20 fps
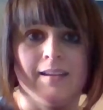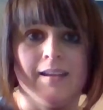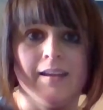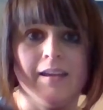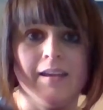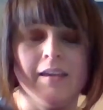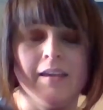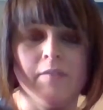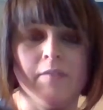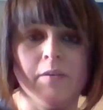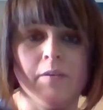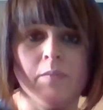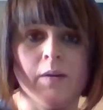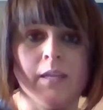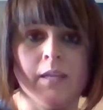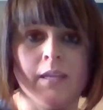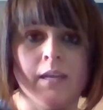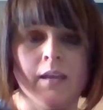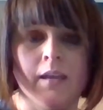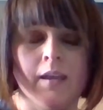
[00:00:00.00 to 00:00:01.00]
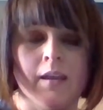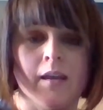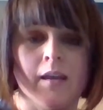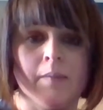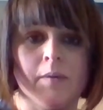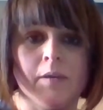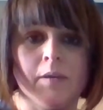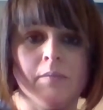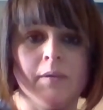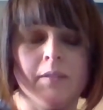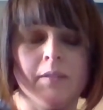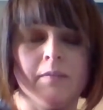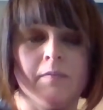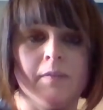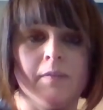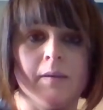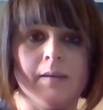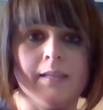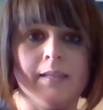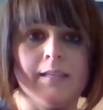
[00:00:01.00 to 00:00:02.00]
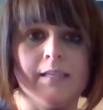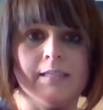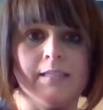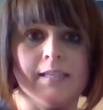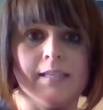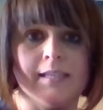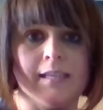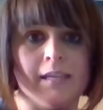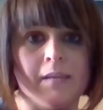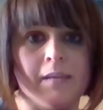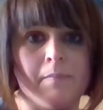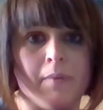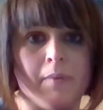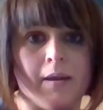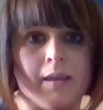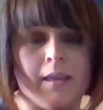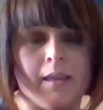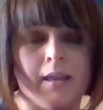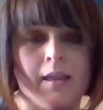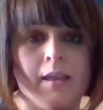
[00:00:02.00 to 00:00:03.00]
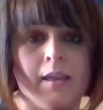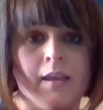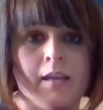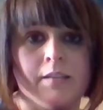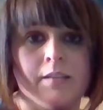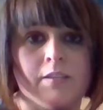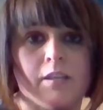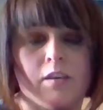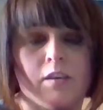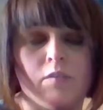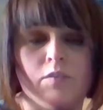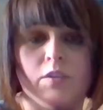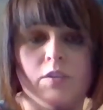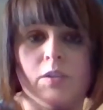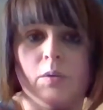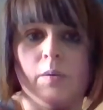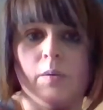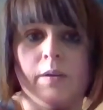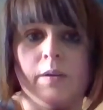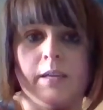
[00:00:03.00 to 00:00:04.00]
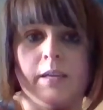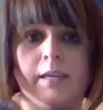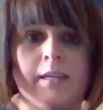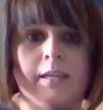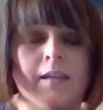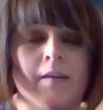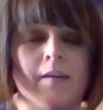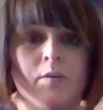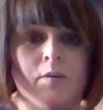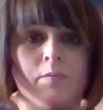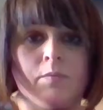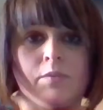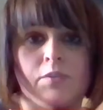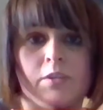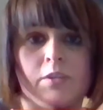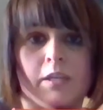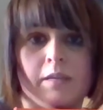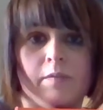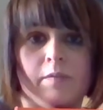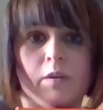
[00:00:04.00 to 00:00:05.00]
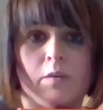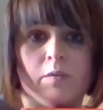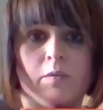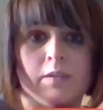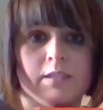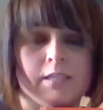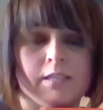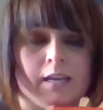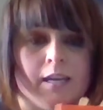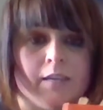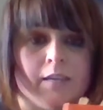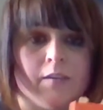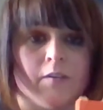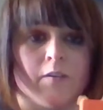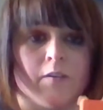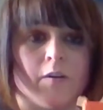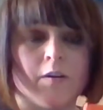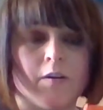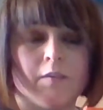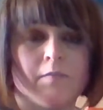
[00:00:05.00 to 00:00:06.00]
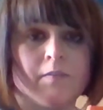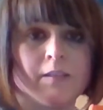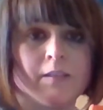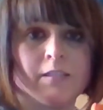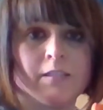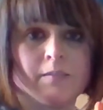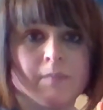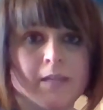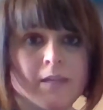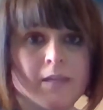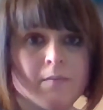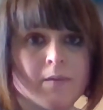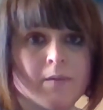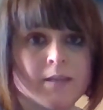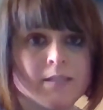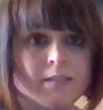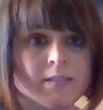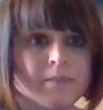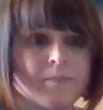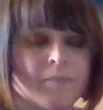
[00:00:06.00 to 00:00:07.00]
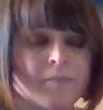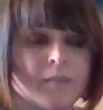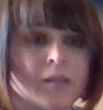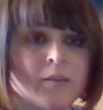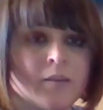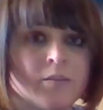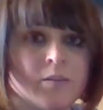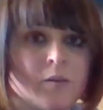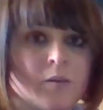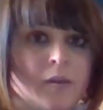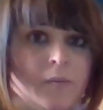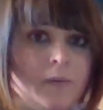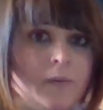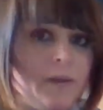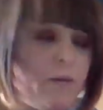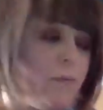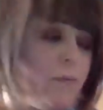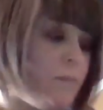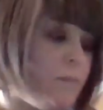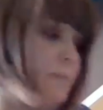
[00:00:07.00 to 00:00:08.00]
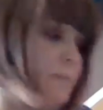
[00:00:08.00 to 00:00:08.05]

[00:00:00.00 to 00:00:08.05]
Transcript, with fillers: Hi everyone, I'm going to read The Very Lazy Ladybug. It's a cute story, and afterwards you can even go outside in your yard and find some ladybugs. So here we go.